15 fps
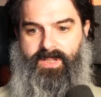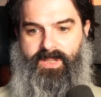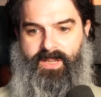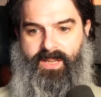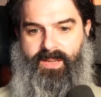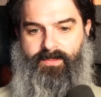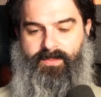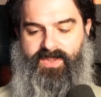
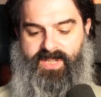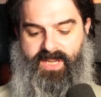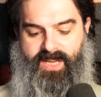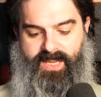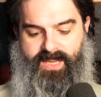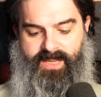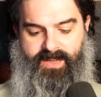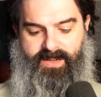And we'll
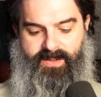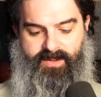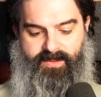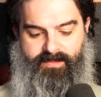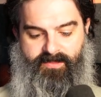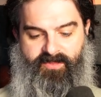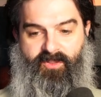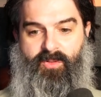say, I don't know,
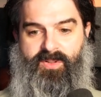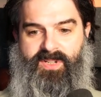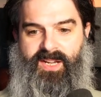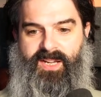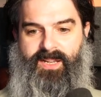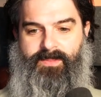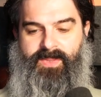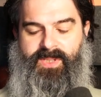4
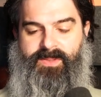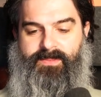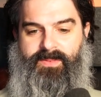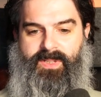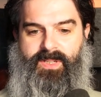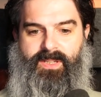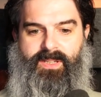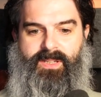times.
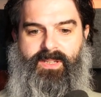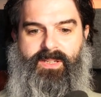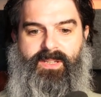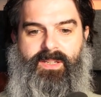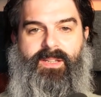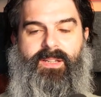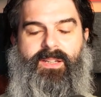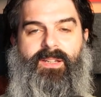
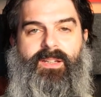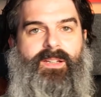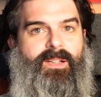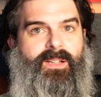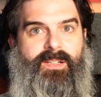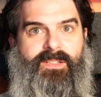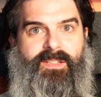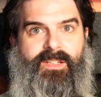
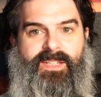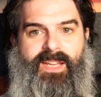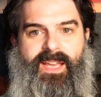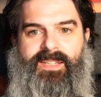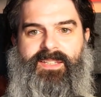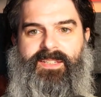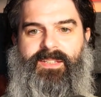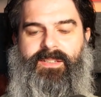Success.